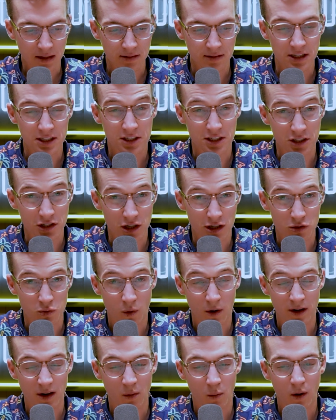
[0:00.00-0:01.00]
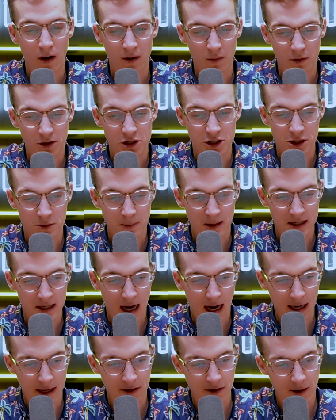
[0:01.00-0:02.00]
This is just 1-to-1, which is
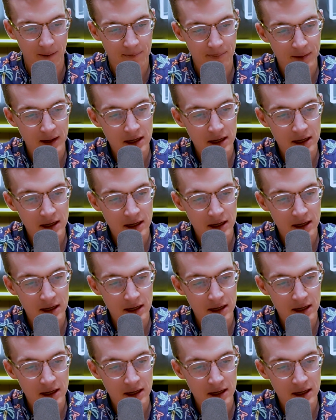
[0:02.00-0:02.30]
spectacular.